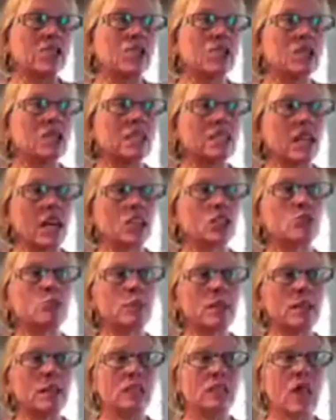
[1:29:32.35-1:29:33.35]
it really touched
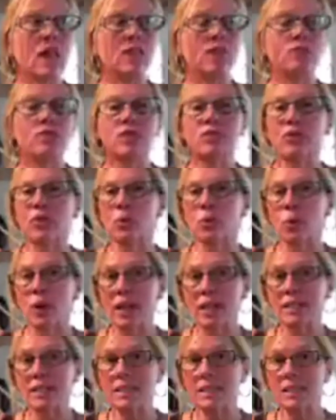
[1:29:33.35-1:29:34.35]
me in a lot of different
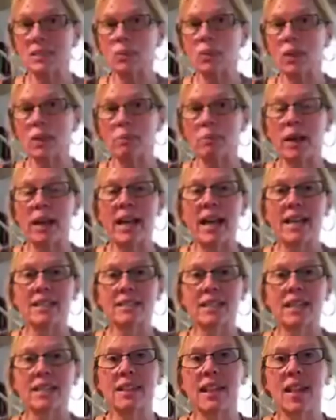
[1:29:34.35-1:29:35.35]
ways this week by
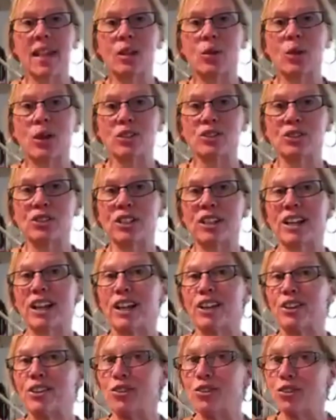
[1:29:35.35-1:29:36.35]
asking that question, and
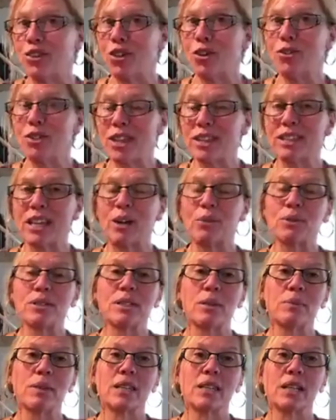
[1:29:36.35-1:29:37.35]
I know that that was
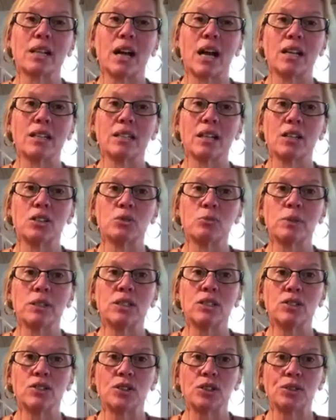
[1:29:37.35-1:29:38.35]
something that God nudged
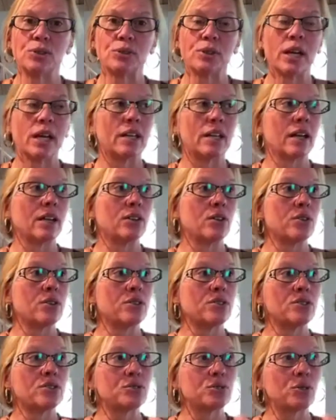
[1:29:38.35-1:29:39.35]
me to do, and I know
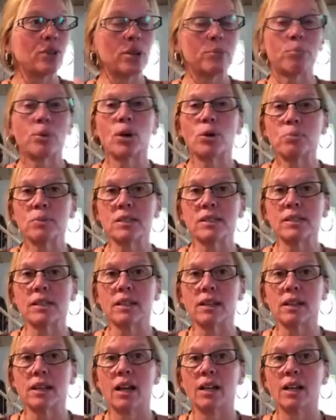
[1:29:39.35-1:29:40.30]
that there's great purpose in it.